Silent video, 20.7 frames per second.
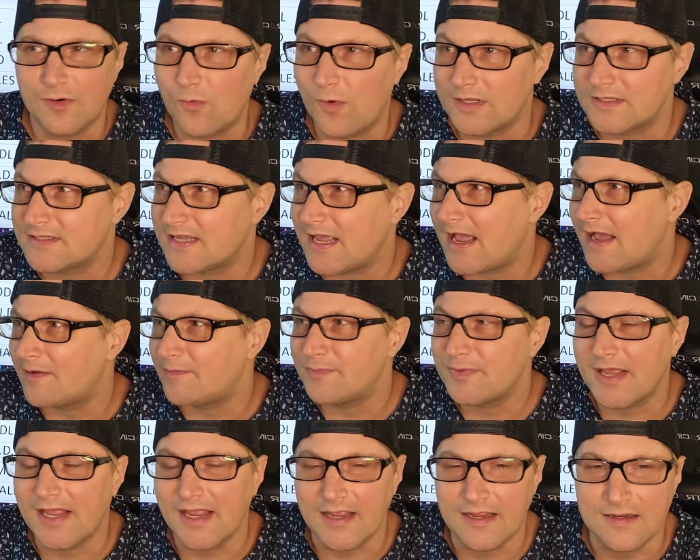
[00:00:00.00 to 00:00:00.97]

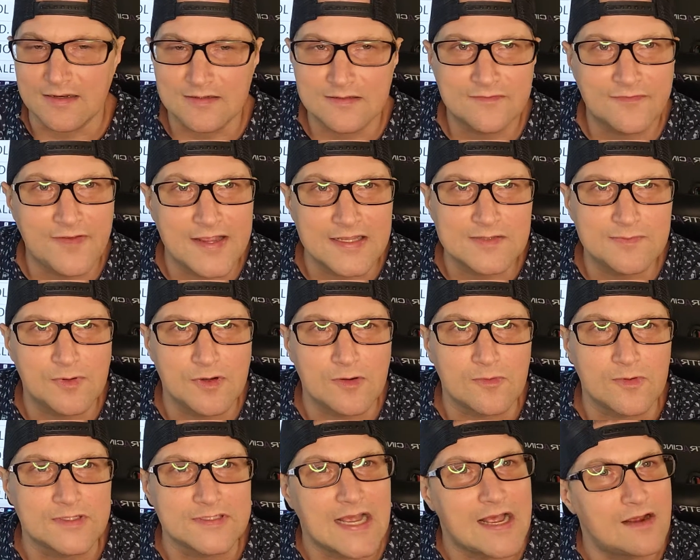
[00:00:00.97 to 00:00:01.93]
WhatsApp, and Facebook
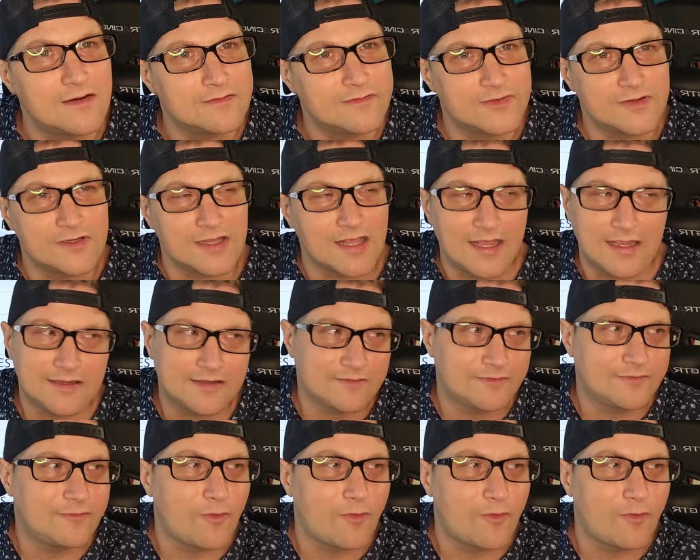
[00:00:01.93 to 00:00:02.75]
were down for like